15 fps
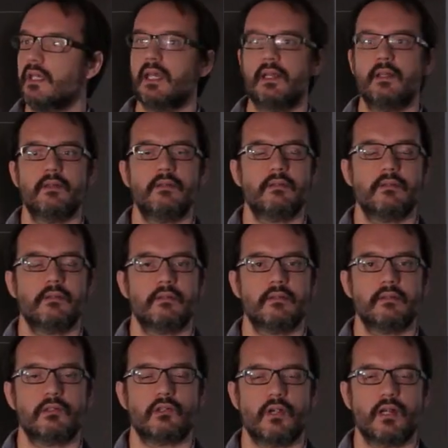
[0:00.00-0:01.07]
and
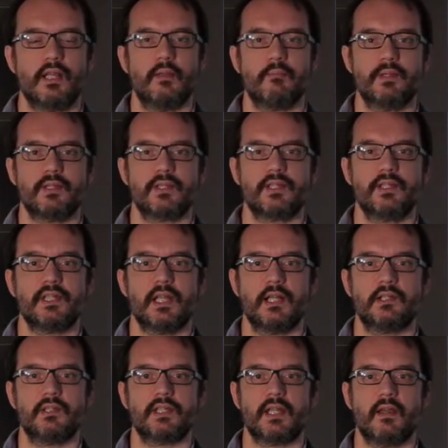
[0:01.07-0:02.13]
trying to get business
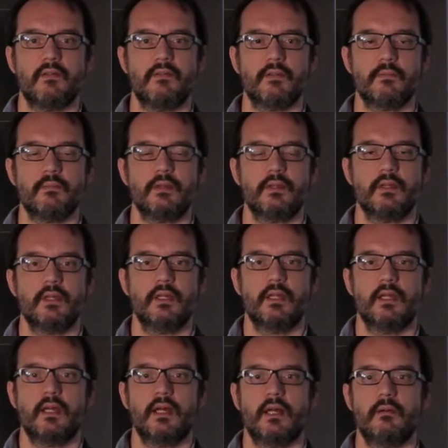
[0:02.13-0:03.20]
intelligence out of
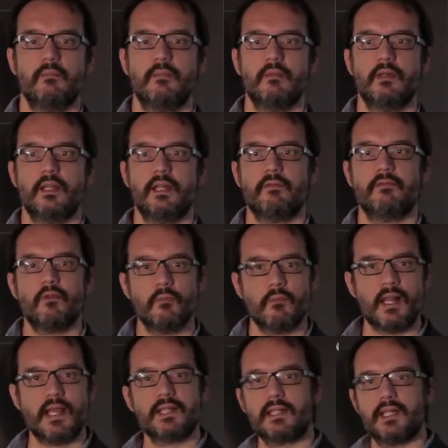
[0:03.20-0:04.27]
them. And they form
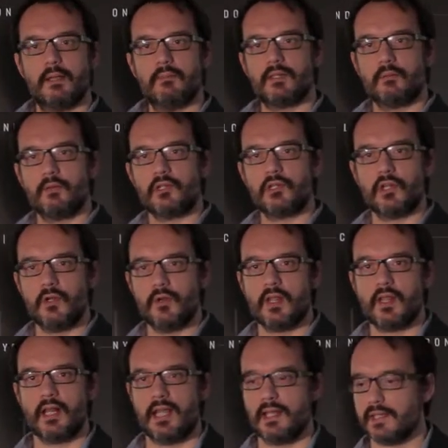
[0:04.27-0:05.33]
landscapes. I want to show you
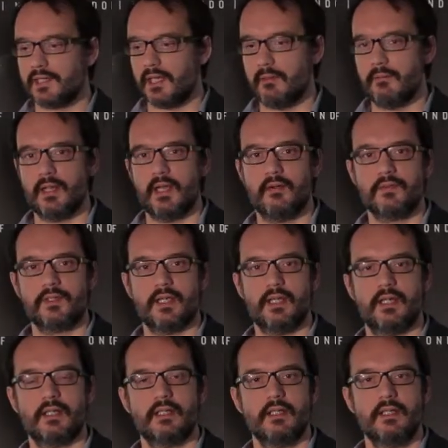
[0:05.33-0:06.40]
another landscape now of
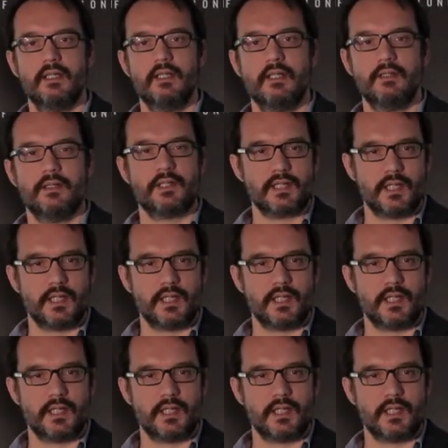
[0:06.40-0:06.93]
data. This